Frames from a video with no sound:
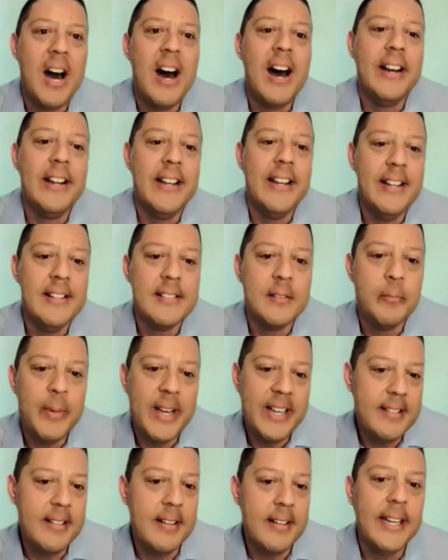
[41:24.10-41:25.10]
bodies
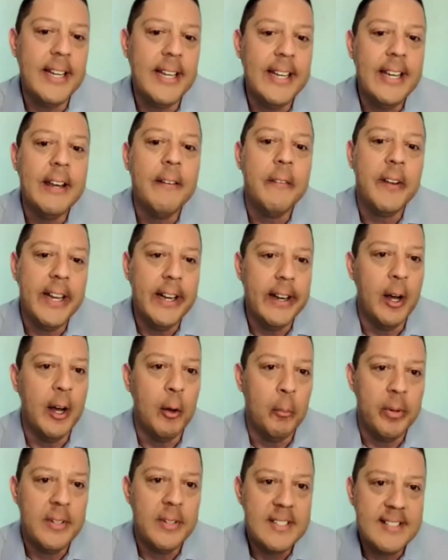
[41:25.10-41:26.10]
basically giving
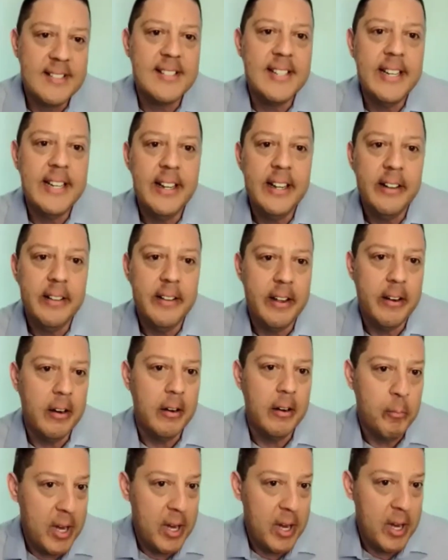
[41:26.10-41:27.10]
up, ceding
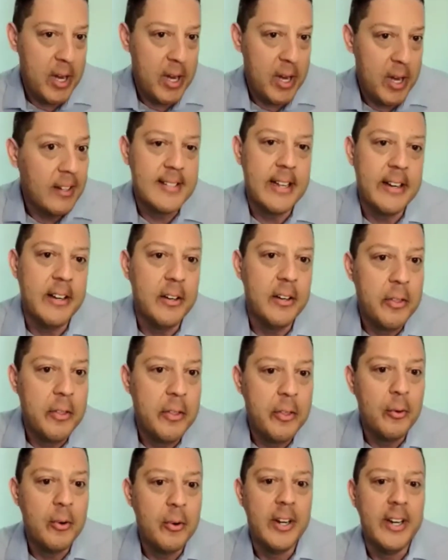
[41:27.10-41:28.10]
their policy
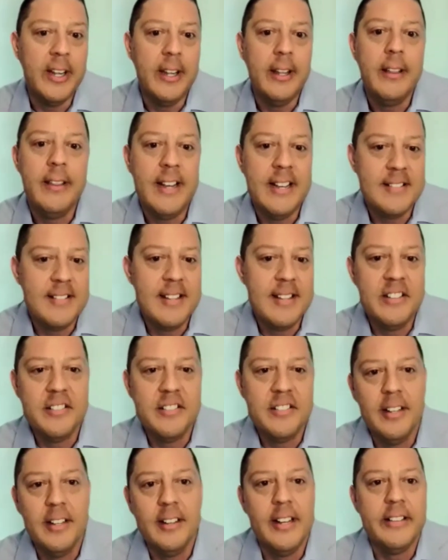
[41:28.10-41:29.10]
setting authority. They
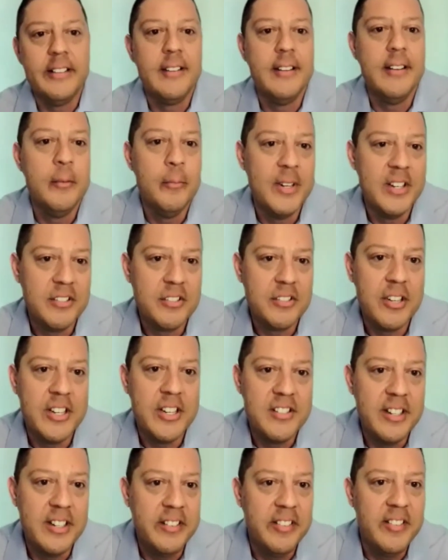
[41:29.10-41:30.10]
essentially let the
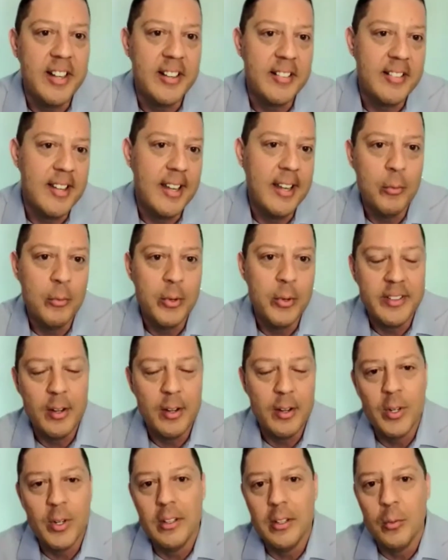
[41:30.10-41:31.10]
administration dictate
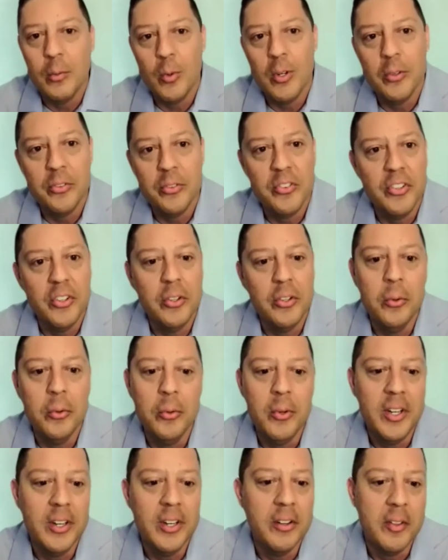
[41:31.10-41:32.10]
what they will and won't
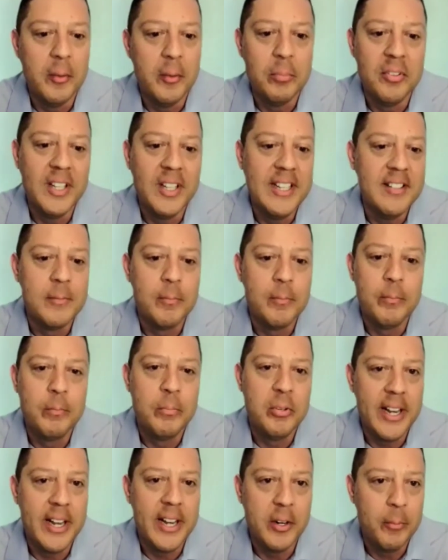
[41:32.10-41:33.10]
do. The
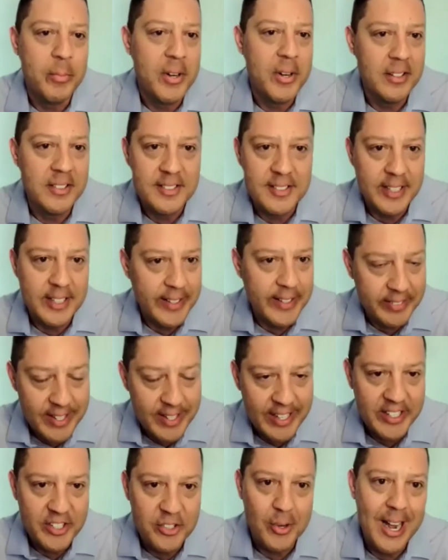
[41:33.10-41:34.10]
police put out a policy
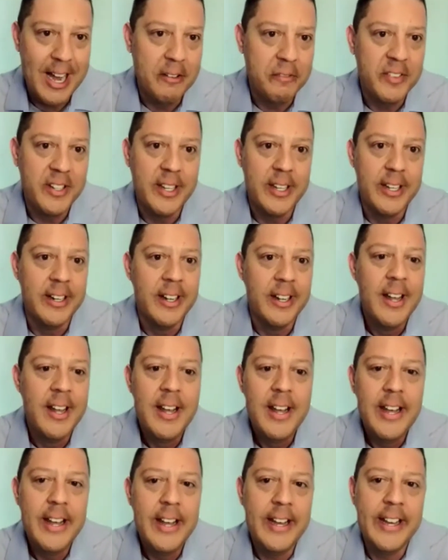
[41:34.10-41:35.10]
that they drafted,
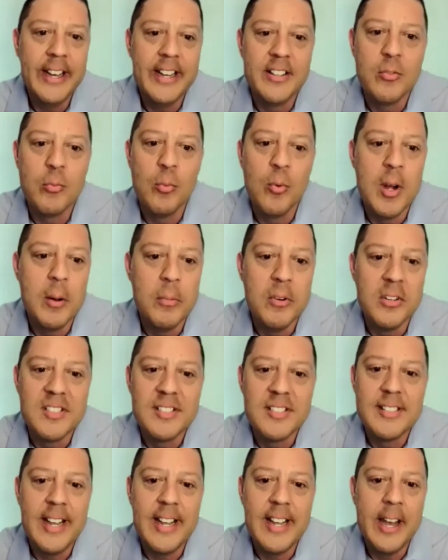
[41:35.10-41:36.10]
it gets
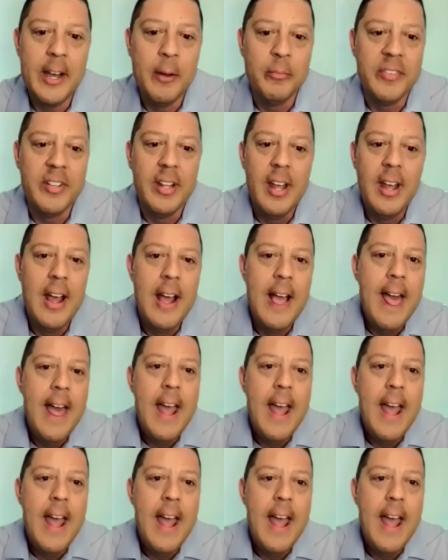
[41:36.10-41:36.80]
rubber stamped.